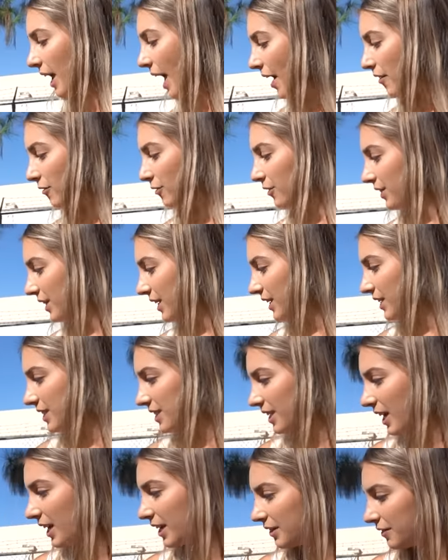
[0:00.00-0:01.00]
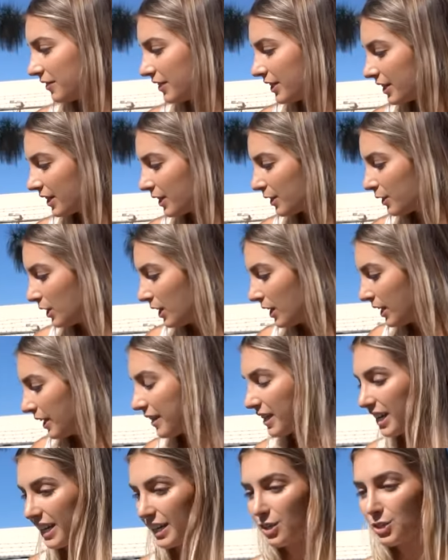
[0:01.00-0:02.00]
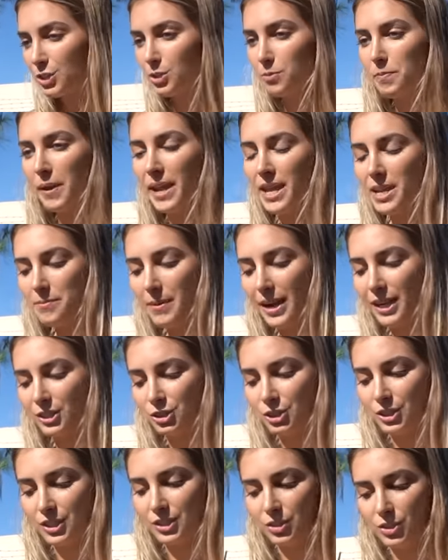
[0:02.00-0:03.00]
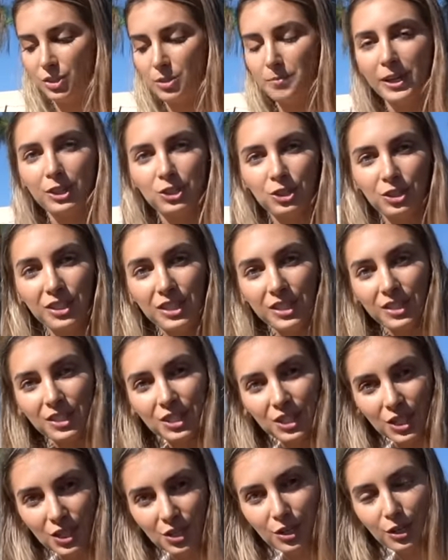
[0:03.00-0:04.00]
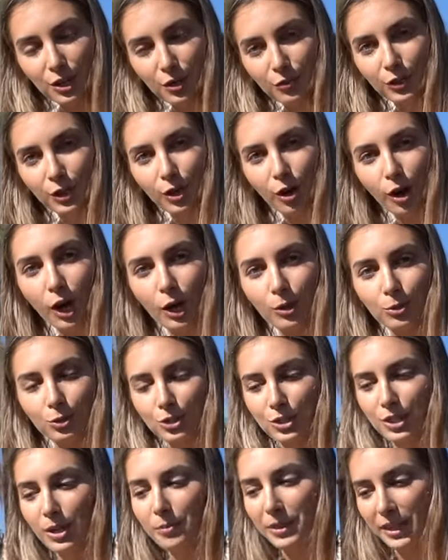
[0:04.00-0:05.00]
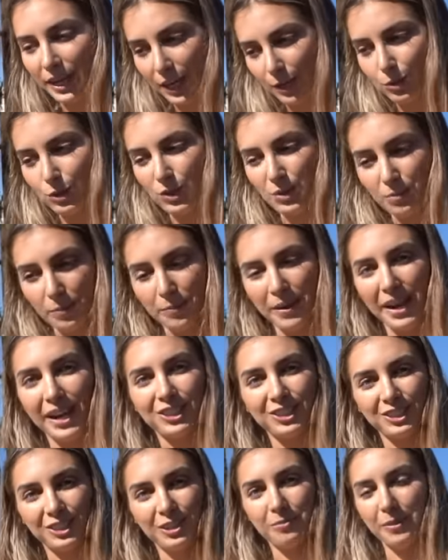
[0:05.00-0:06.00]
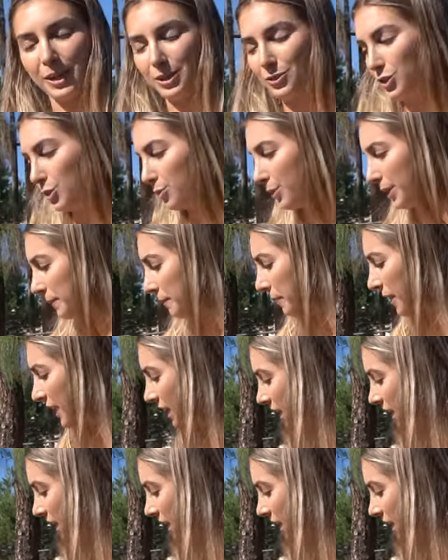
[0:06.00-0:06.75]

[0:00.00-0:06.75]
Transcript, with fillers: everything inside of here. And then I also paint matched it to match the exterior of the car, which is something I was super passionate about doing.